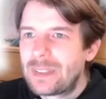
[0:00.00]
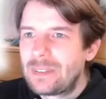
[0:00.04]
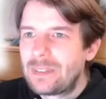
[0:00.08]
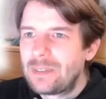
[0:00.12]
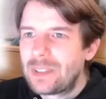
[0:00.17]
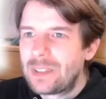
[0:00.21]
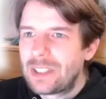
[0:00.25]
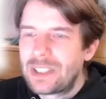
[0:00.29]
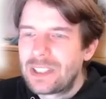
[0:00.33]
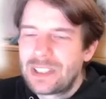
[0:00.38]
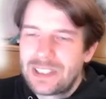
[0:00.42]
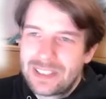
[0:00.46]

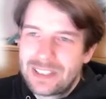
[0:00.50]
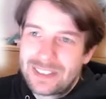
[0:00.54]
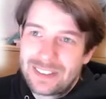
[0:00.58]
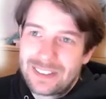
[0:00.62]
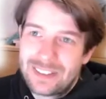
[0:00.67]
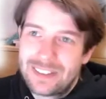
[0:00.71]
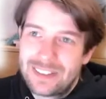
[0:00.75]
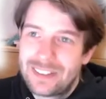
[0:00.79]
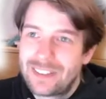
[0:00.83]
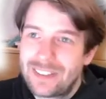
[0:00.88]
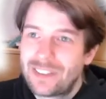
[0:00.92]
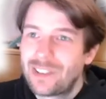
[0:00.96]
which
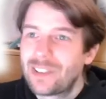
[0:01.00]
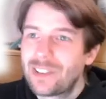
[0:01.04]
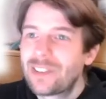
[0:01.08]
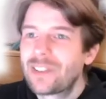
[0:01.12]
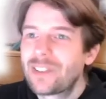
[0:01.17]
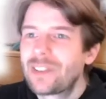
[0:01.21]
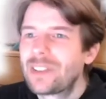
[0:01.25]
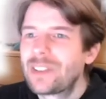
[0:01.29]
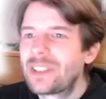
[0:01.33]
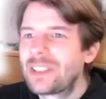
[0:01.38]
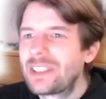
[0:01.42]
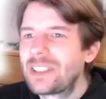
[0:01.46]
exists
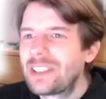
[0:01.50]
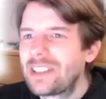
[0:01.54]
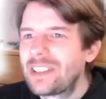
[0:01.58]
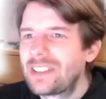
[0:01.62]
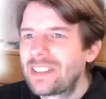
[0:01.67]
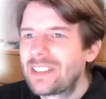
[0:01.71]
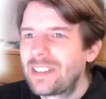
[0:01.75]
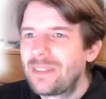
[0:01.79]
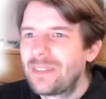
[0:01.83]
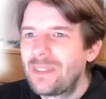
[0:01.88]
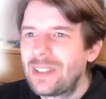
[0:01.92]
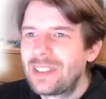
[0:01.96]
also in
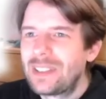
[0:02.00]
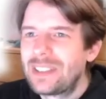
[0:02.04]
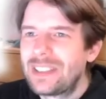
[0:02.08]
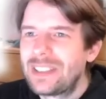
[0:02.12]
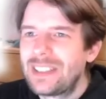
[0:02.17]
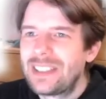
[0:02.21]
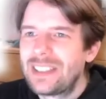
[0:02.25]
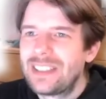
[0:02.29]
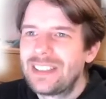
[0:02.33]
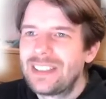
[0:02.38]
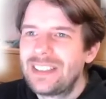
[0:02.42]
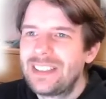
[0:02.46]
GSM and in
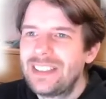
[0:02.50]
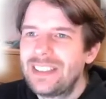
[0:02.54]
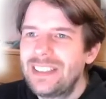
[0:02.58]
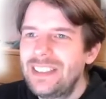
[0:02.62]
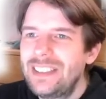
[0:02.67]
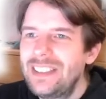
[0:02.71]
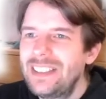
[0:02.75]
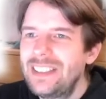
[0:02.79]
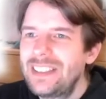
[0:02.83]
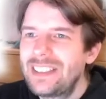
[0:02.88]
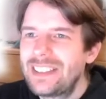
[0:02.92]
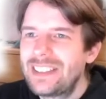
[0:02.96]

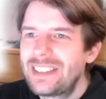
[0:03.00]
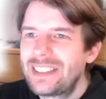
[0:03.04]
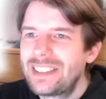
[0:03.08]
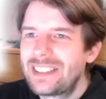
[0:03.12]
LTE.